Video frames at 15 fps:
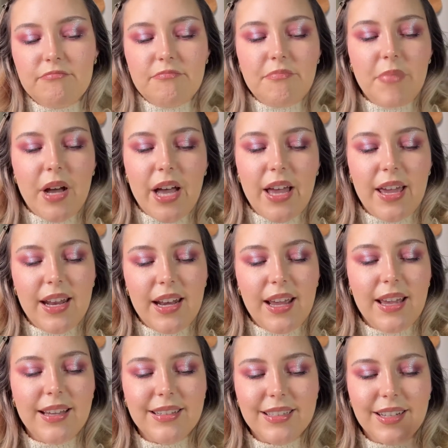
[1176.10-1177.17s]
But
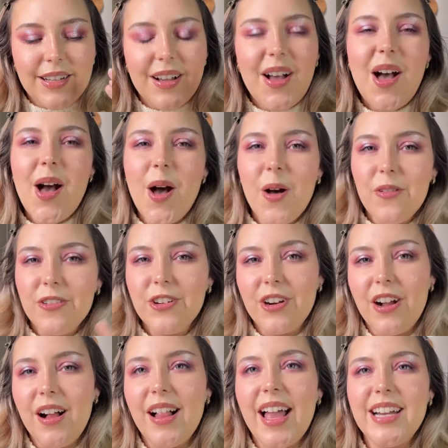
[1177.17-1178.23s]

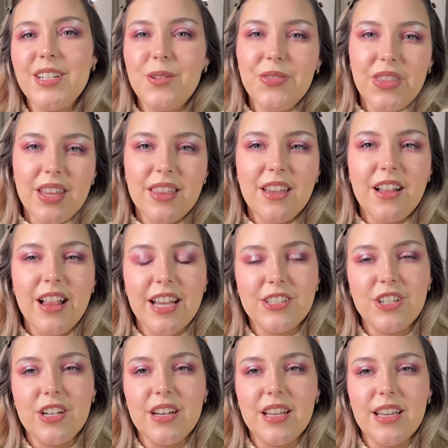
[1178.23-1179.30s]
overall, I don't think the
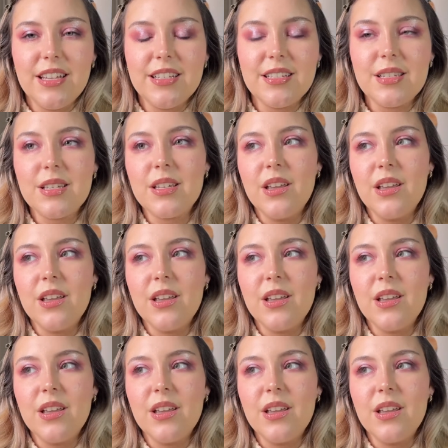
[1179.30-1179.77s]
collection is